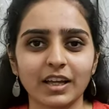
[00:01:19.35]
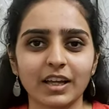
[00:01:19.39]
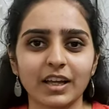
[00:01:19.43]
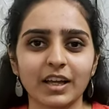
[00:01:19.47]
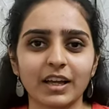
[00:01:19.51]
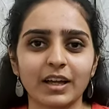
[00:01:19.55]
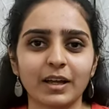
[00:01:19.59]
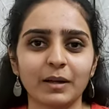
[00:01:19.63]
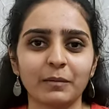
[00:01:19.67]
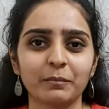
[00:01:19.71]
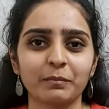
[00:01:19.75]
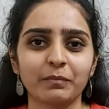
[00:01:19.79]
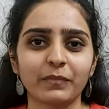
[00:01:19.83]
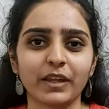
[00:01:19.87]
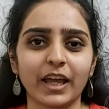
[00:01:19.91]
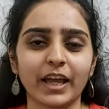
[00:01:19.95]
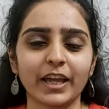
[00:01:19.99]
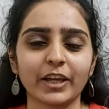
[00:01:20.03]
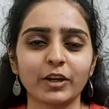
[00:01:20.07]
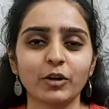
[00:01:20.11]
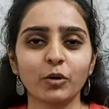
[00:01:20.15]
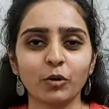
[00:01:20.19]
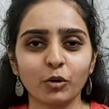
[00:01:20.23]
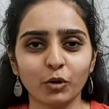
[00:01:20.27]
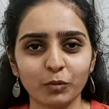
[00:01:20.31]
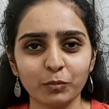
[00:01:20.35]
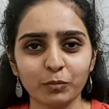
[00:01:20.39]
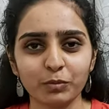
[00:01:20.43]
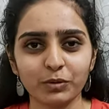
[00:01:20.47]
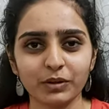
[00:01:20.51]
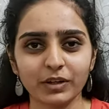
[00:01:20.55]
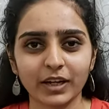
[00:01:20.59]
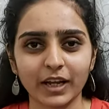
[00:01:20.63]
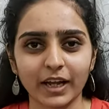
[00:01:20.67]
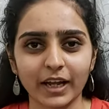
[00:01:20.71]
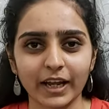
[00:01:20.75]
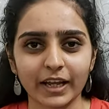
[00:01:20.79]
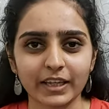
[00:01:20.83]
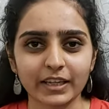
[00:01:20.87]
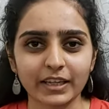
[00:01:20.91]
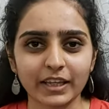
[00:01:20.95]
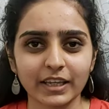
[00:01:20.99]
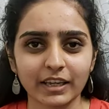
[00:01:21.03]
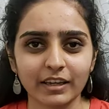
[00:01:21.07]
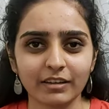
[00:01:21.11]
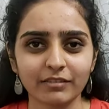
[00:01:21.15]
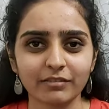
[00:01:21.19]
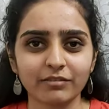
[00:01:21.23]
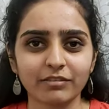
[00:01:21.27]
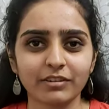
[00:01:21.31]
um, I hope I
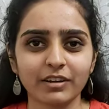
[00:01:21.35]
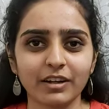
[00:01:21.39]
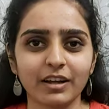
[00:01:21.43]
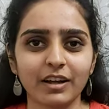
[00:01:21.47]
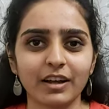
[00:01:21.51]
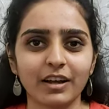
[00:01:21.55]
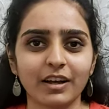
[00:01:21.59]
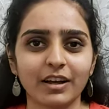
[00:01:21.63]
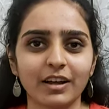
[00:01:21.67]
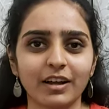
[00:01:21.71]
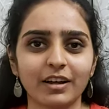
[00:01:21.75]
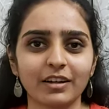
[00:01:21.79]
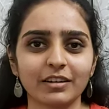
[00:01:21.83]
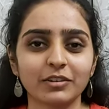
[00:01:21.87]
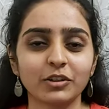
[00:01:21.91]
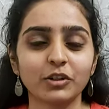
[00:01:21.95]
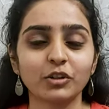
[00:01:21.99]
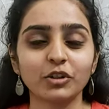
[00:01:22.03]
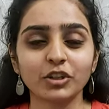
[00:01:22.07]
gave uh,